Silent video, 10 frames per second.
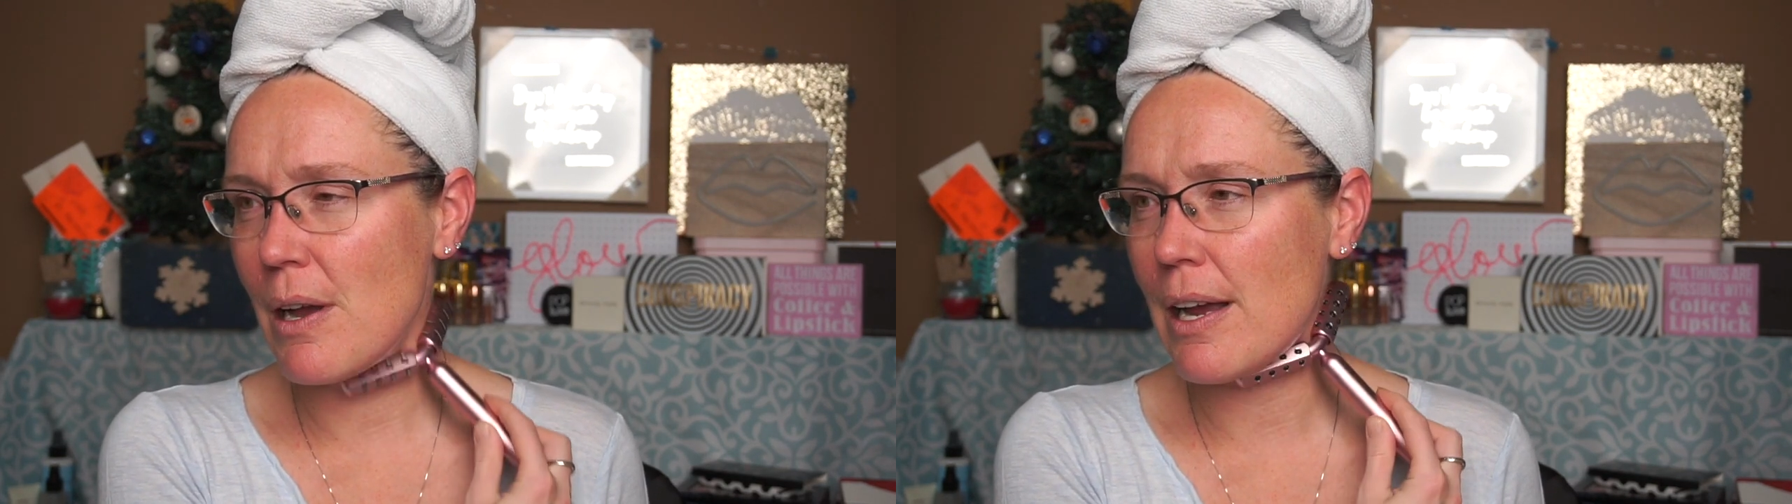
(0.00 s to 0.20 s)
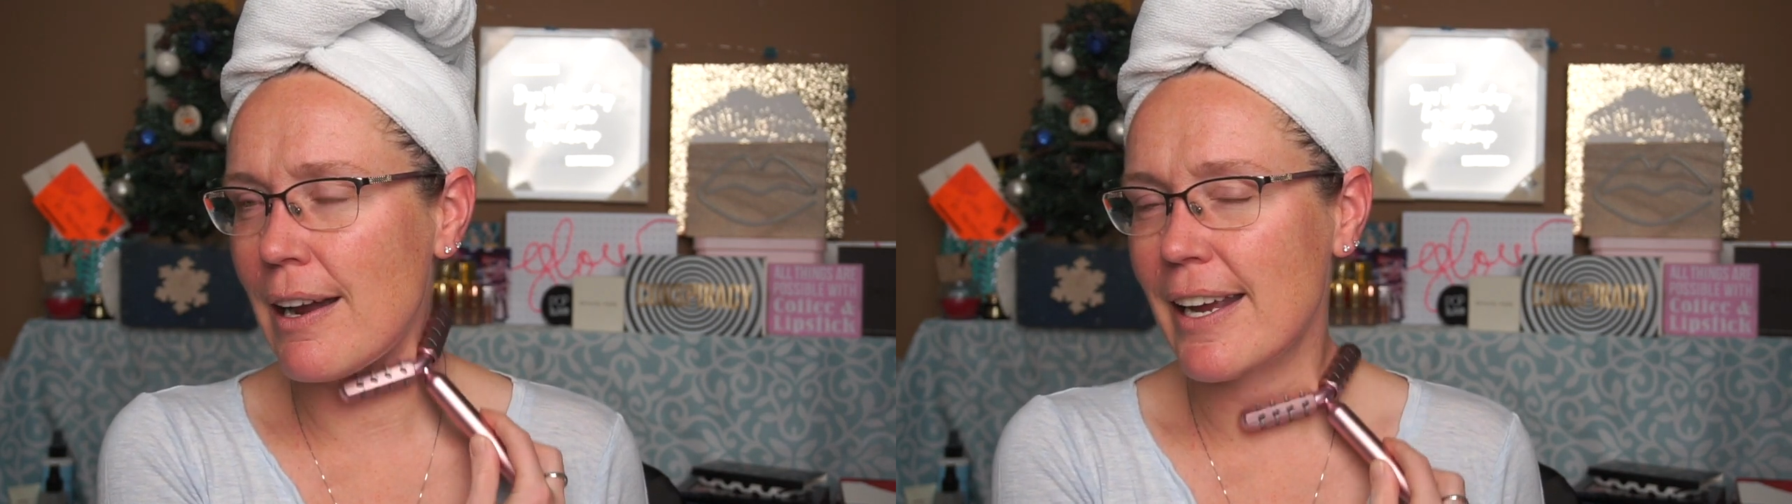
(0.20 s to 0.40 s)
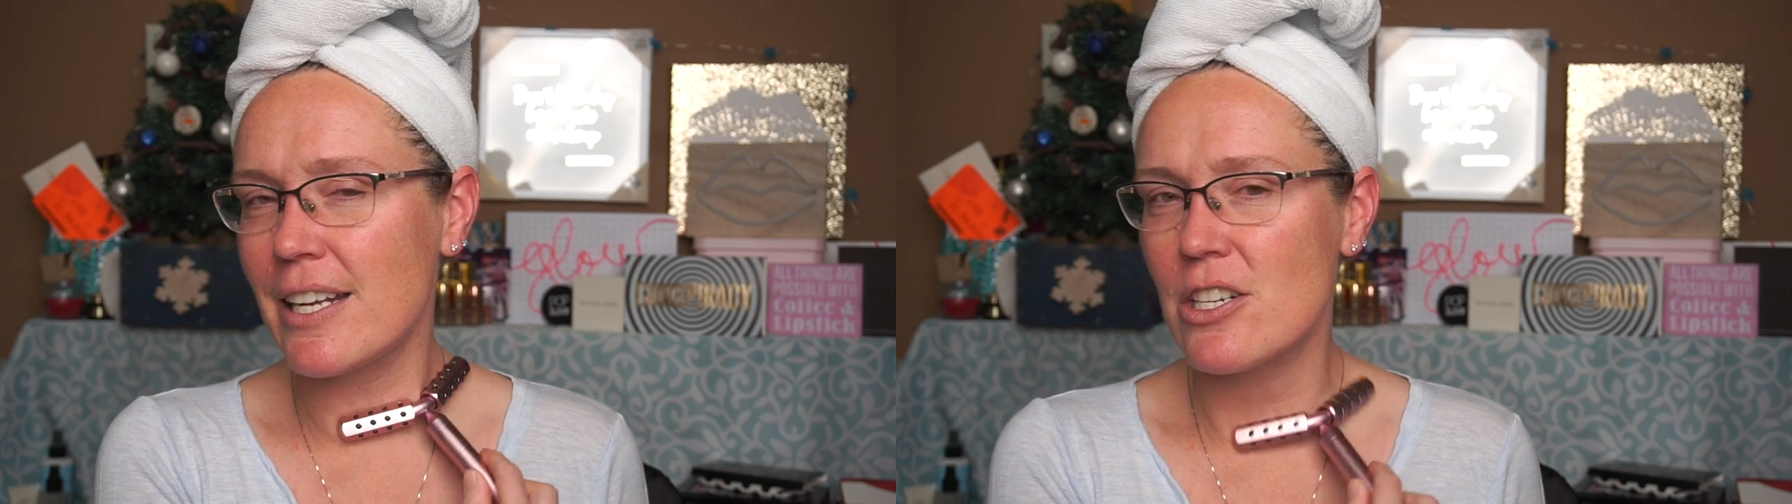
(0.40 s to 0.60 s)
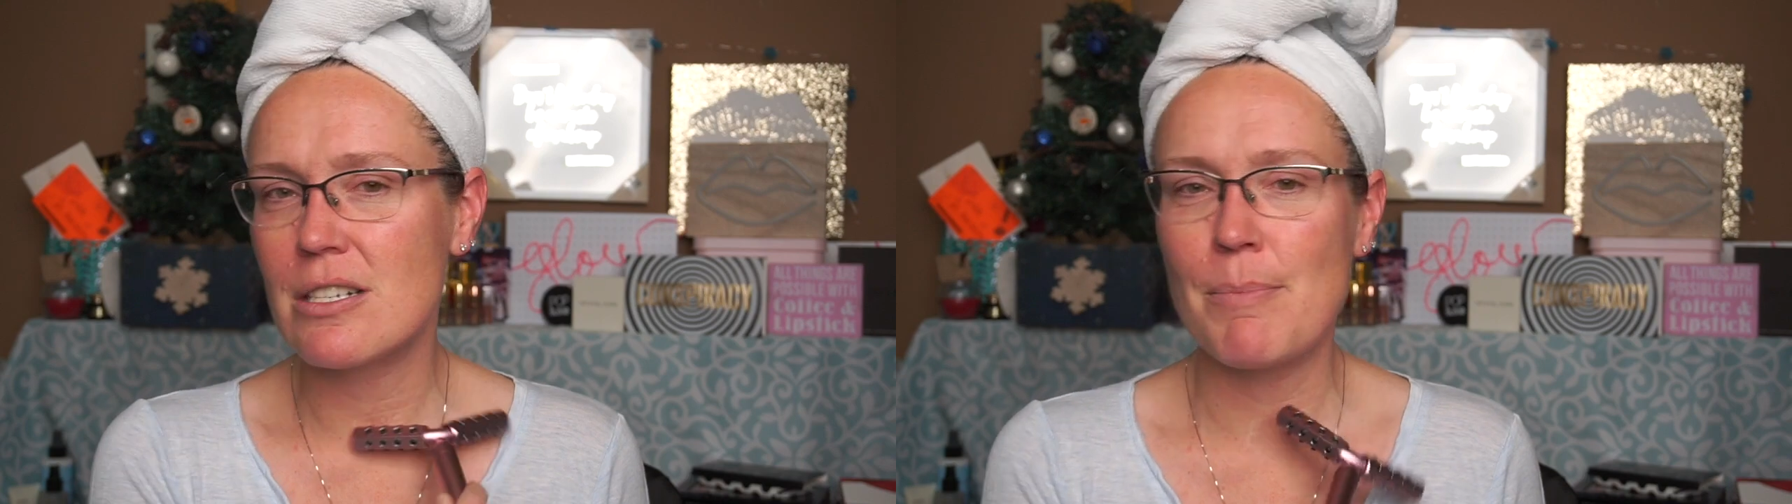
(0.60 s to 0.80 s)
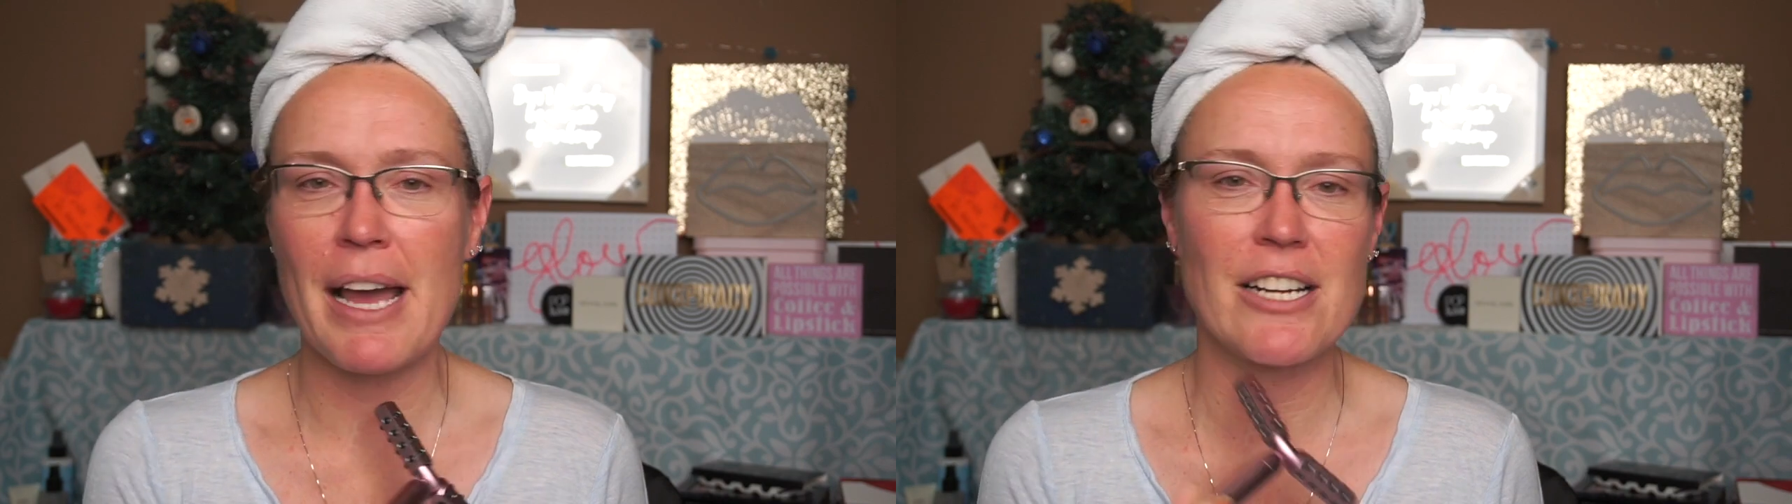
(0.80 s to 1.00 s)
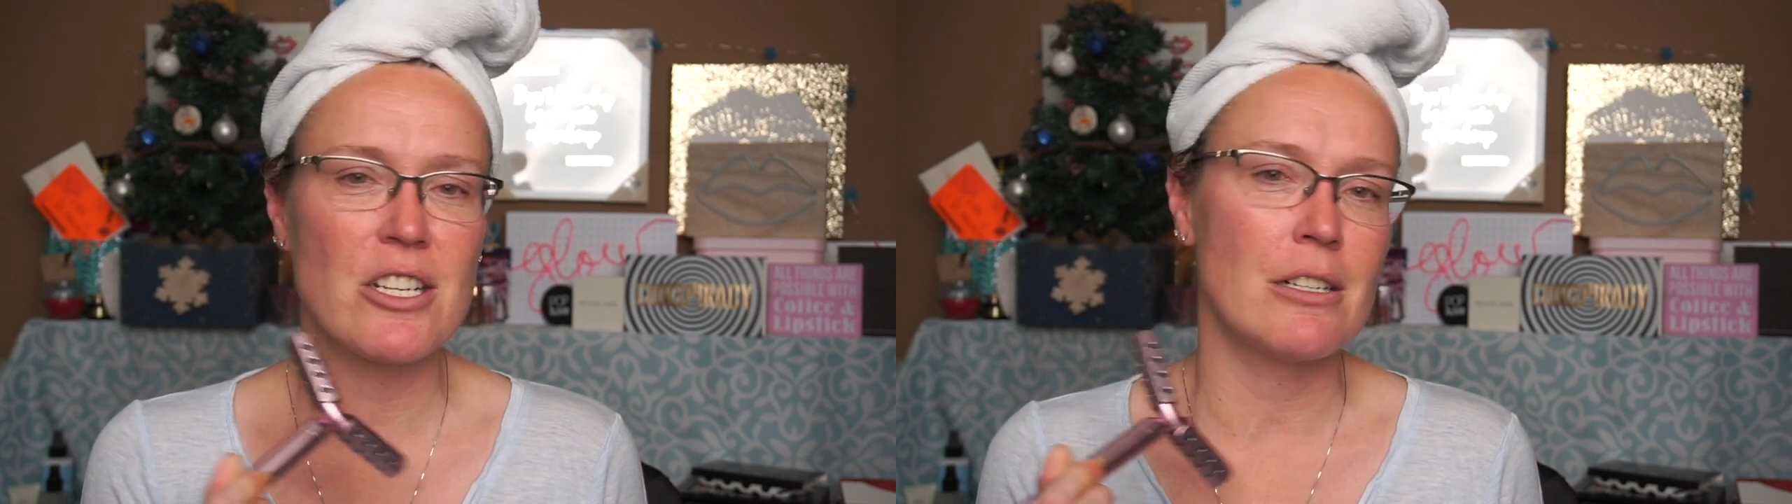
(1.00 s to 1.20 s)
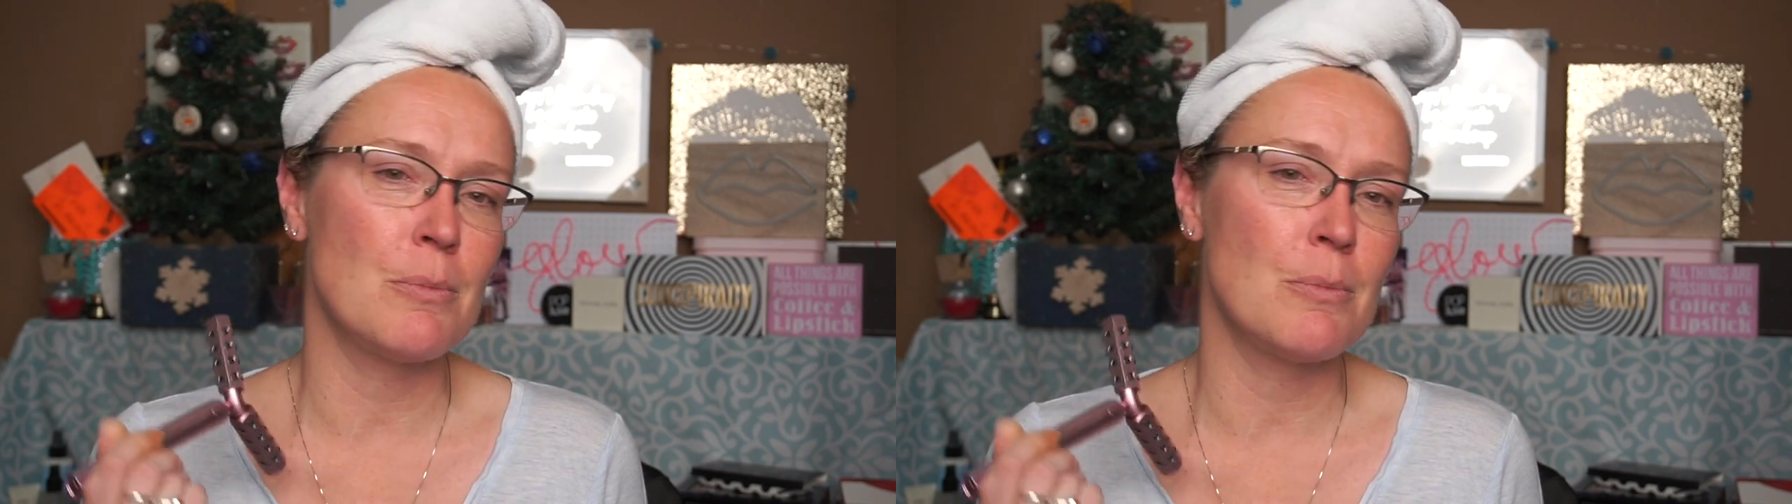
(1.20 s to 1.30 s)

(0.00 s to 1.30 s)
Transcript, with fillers: And I can just imagine